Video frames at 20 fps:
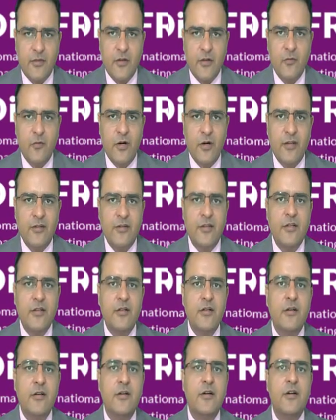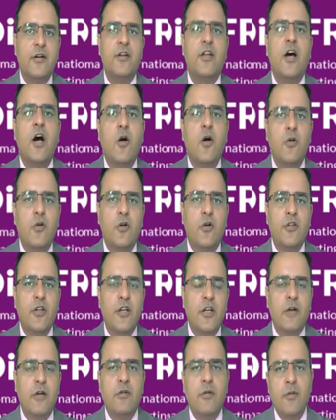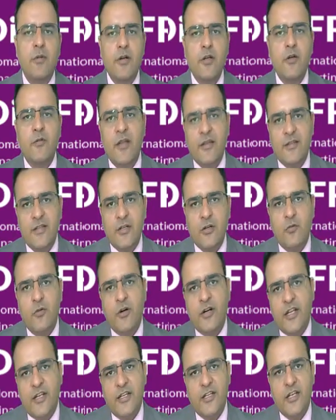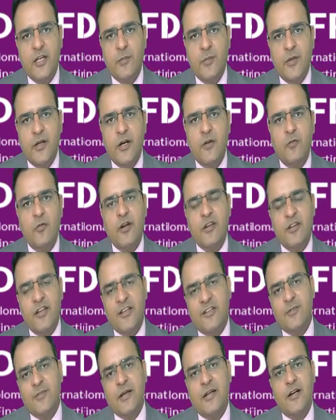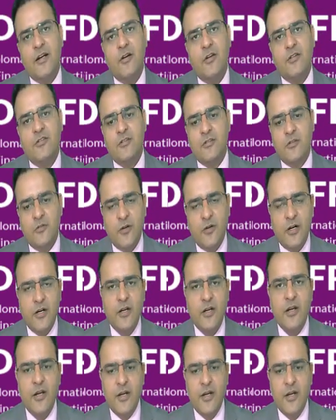what is the doubt on the recoverability of the asset over 10-year period, what is the expected losses over